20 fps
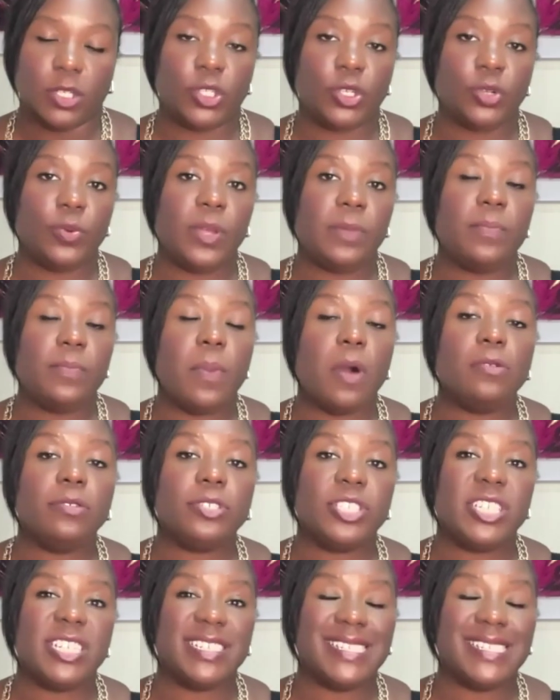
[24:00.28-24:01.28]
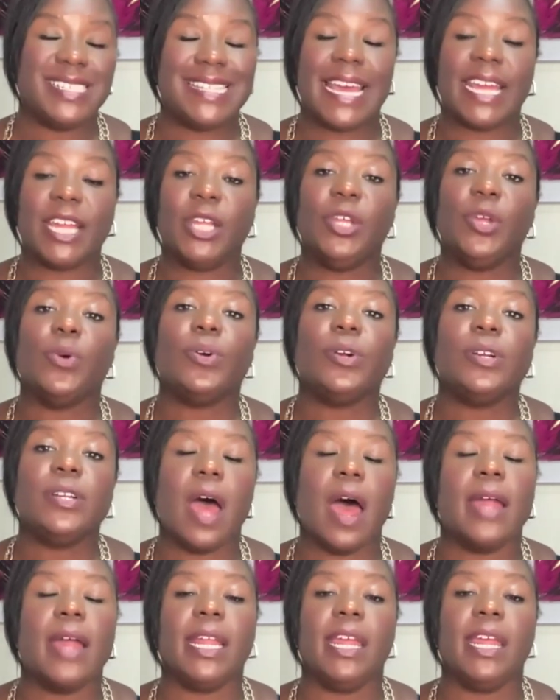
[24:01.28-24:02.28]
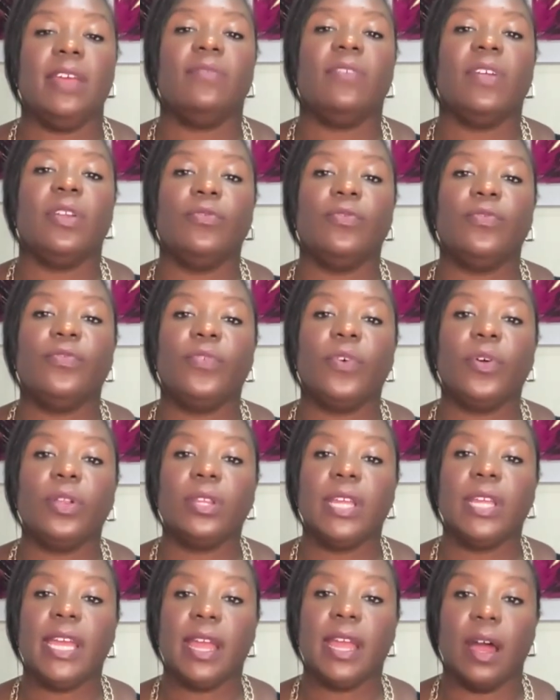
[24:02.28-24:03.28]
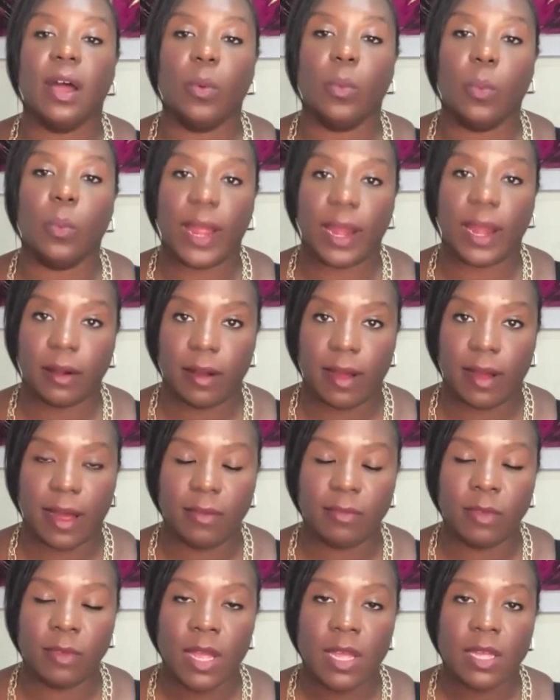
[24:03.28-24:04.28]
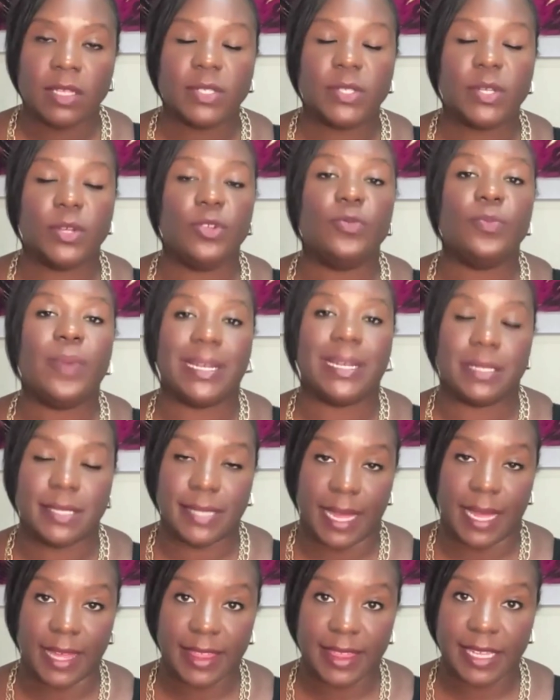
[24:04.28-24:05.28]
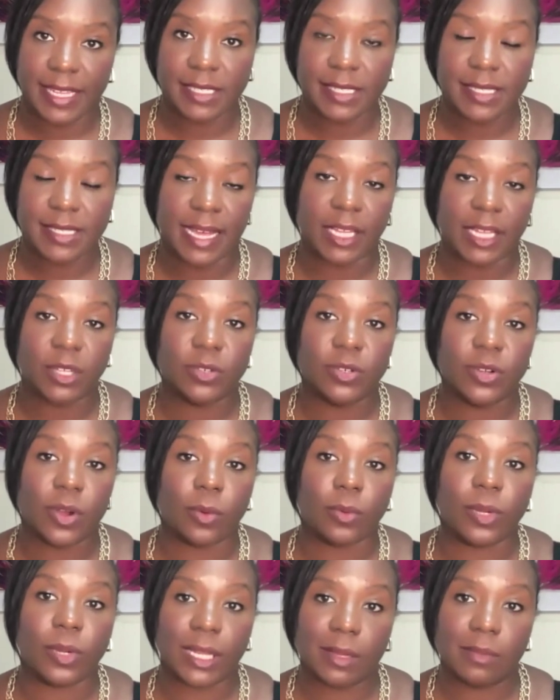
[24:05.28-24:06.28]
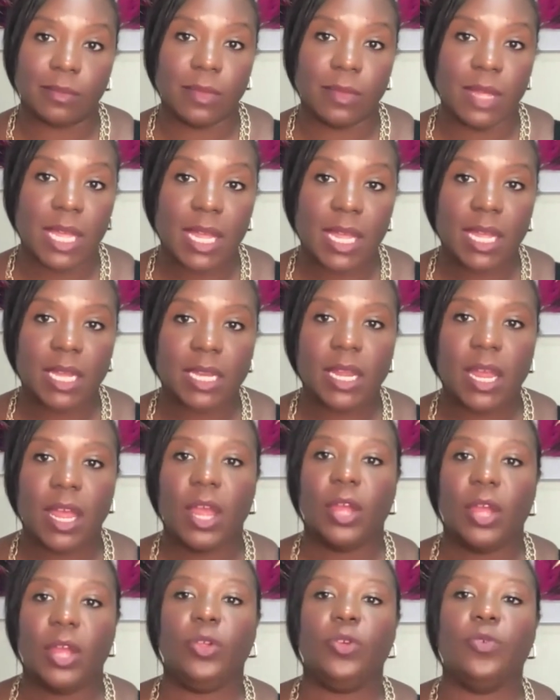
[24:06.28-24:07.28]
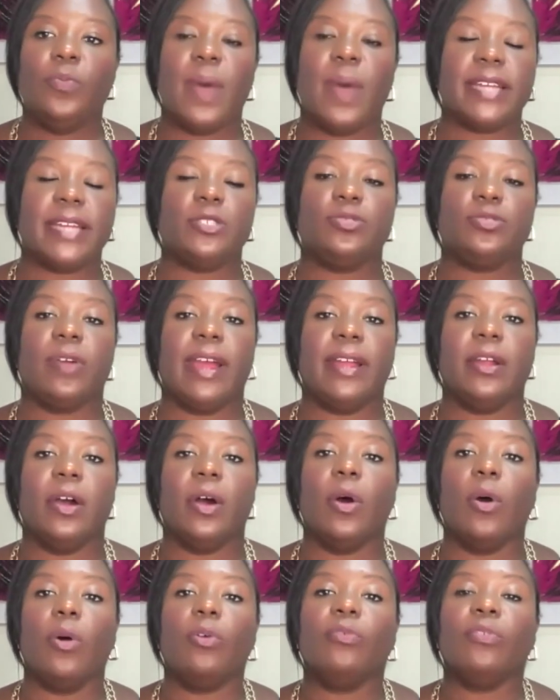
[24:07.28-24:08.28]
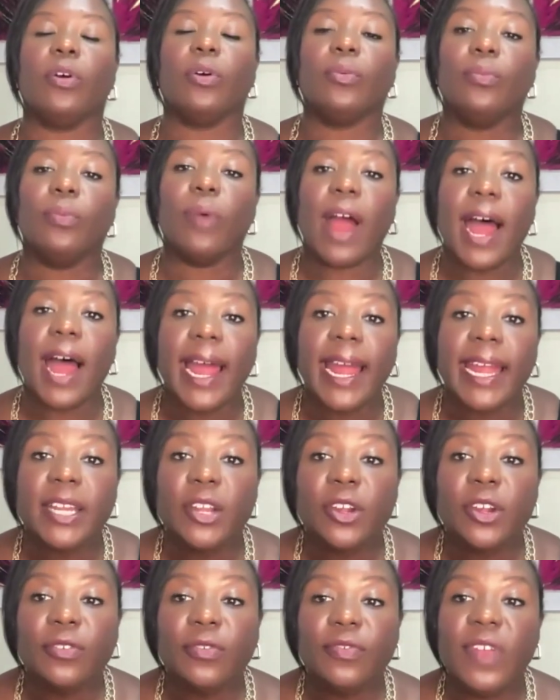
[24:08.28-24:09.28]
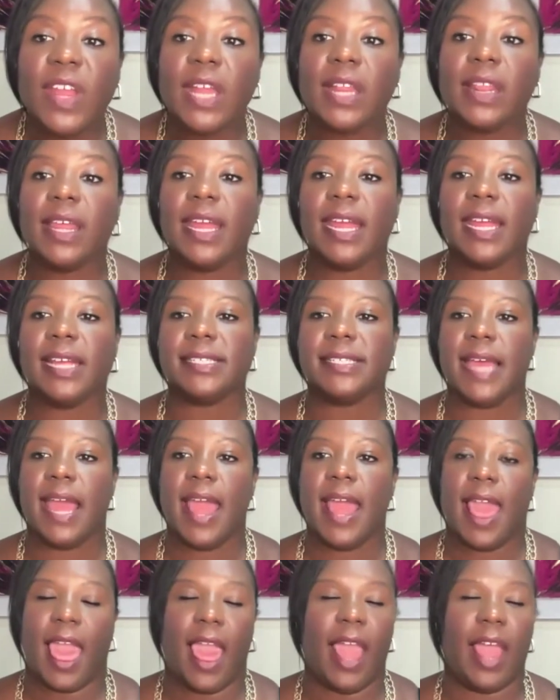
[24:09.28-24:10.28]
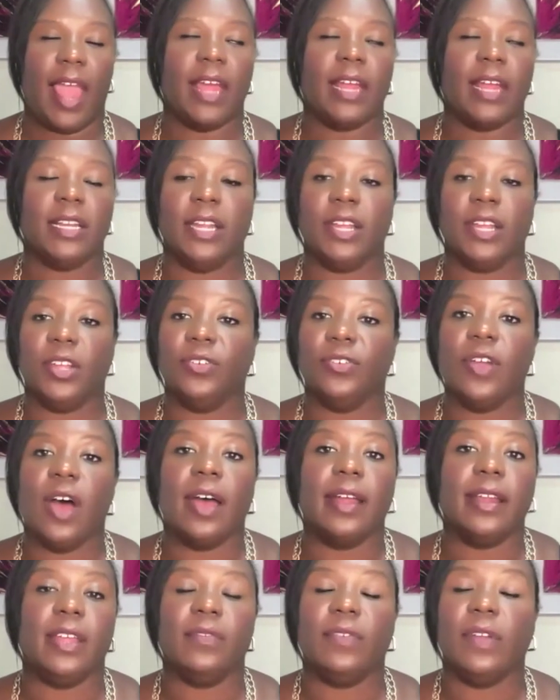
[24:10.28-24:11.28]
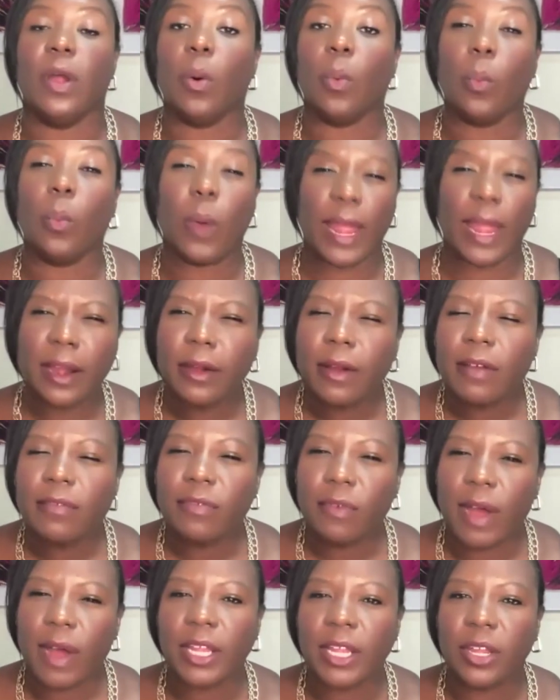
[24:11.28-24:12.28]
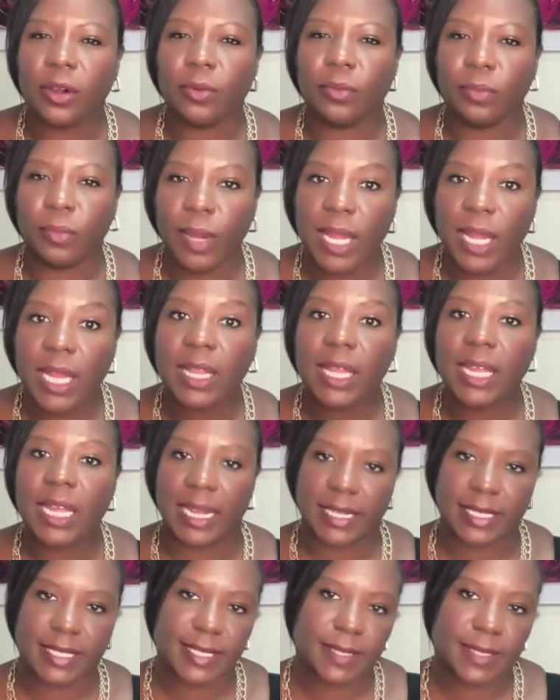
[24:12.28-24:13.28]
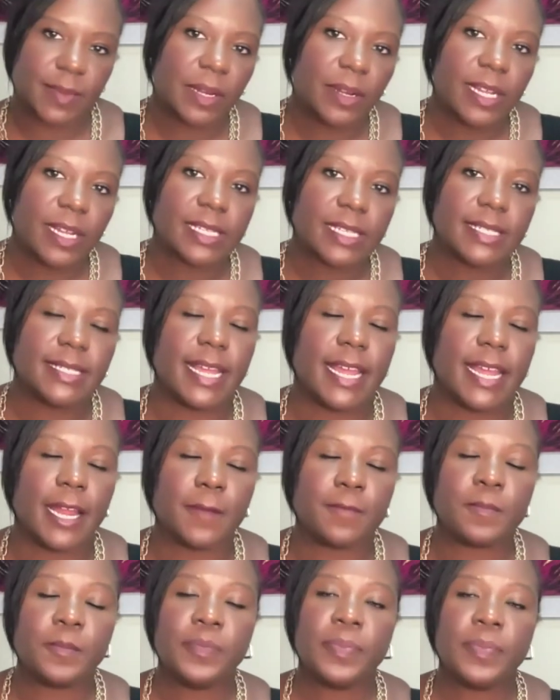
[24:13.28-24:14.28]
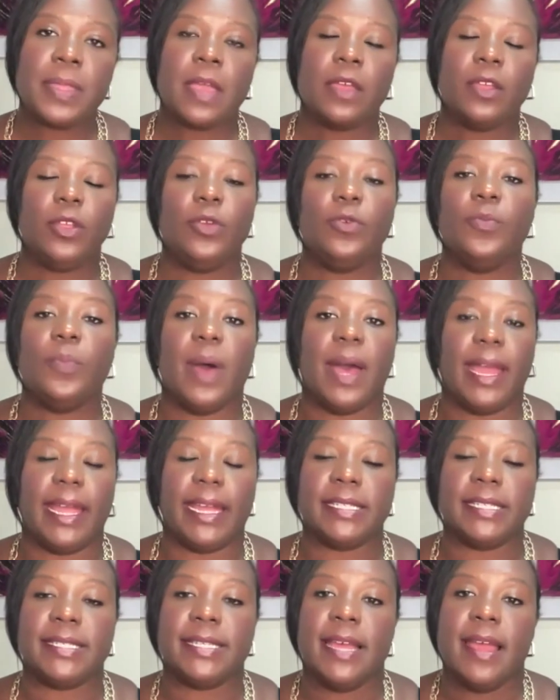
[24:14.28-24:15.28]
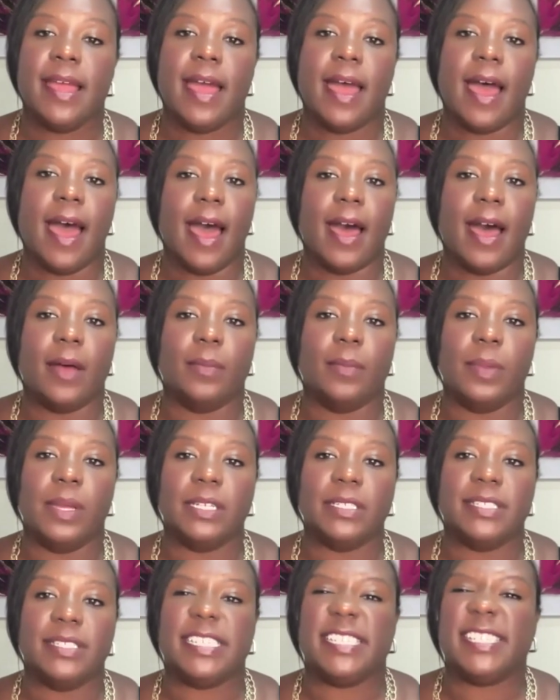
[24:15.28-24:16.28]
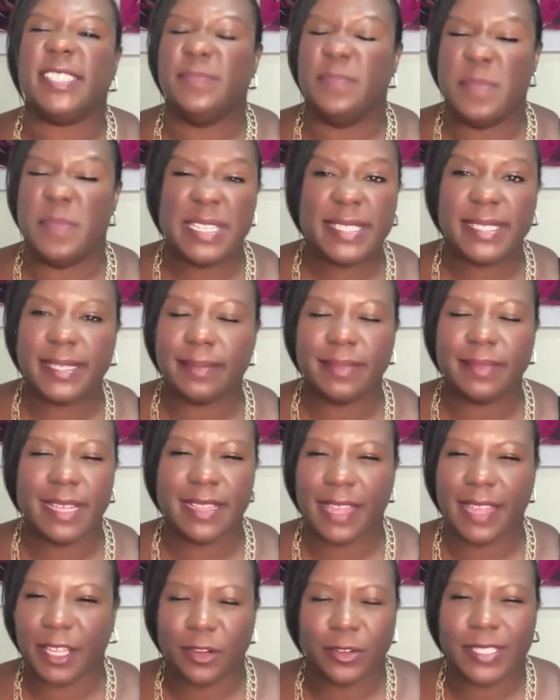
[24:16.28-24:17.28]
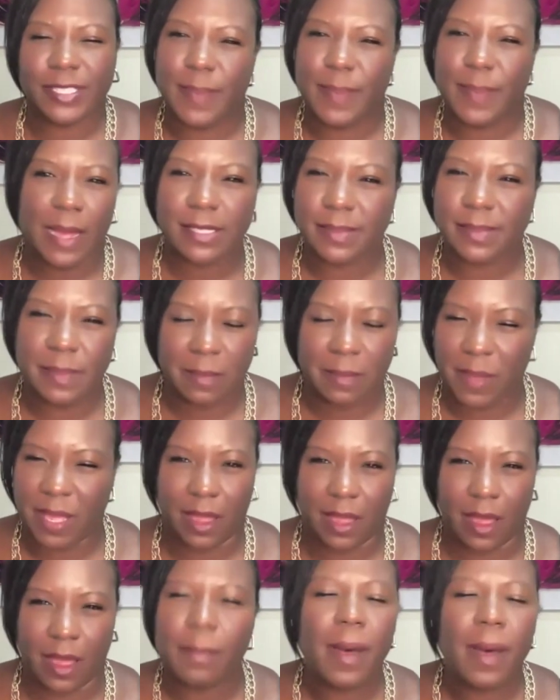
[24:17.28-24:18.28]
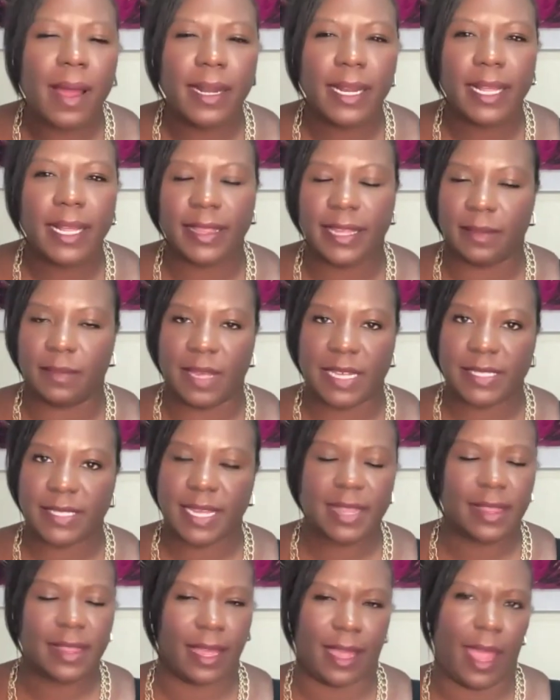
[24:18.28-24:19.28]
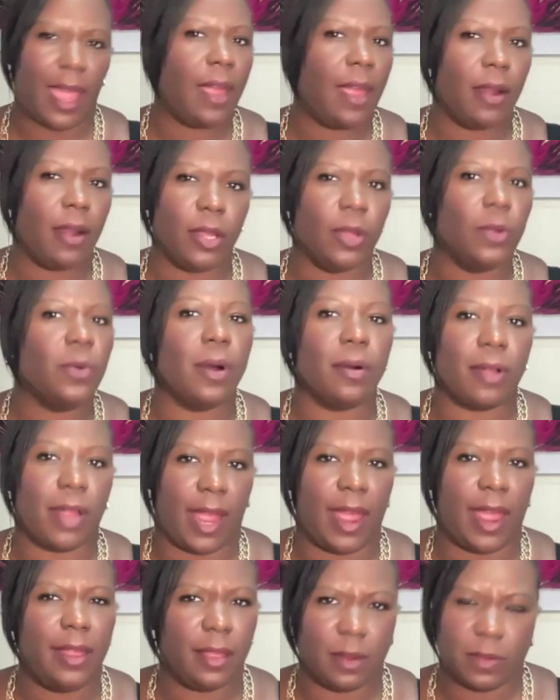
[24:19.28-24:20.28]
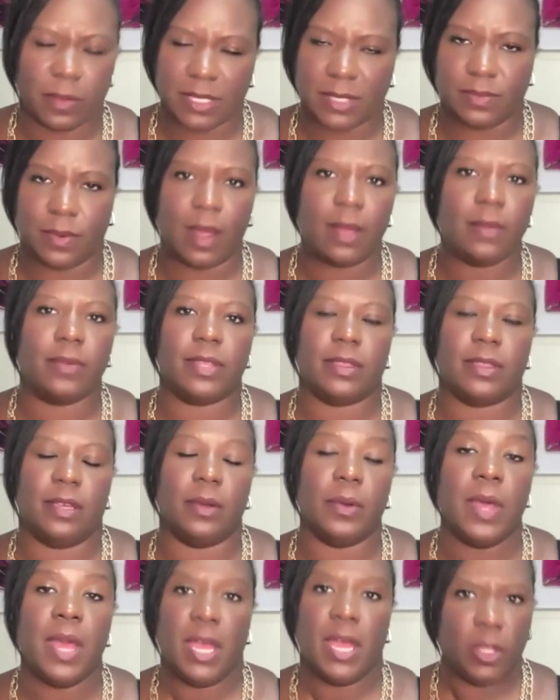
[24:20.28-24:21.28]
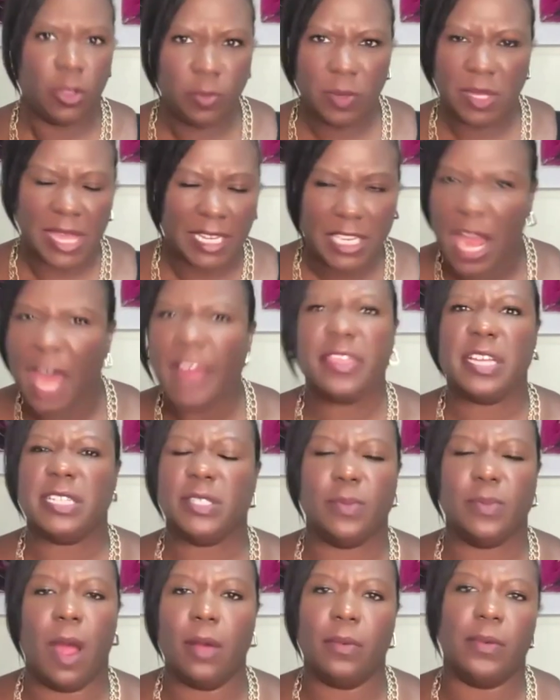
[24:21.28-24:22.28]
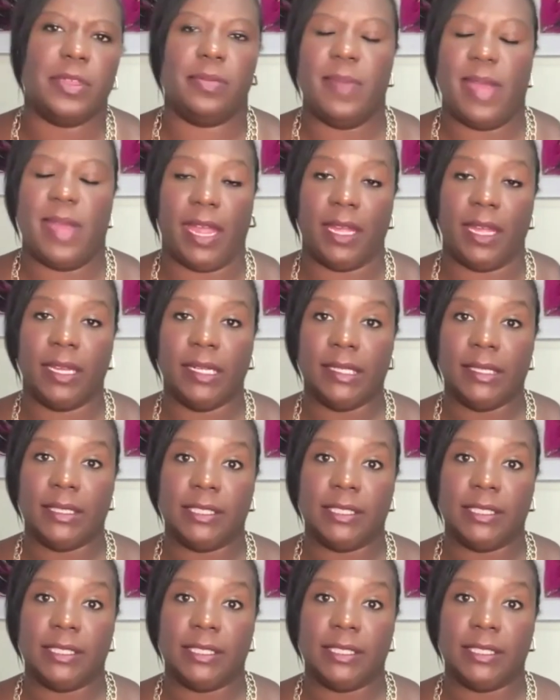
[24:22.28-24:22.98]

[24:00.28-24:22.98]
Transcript: to emotions that you're not even fully aware of so you might say things that you don't really mean you might try to override your feelings and you're not even aware of what you're really experiencing you might um, dismiss something like your spouse may pick up on it and they may say like hey are you okay like what's wrong with you you'll be like nothing's wrong with me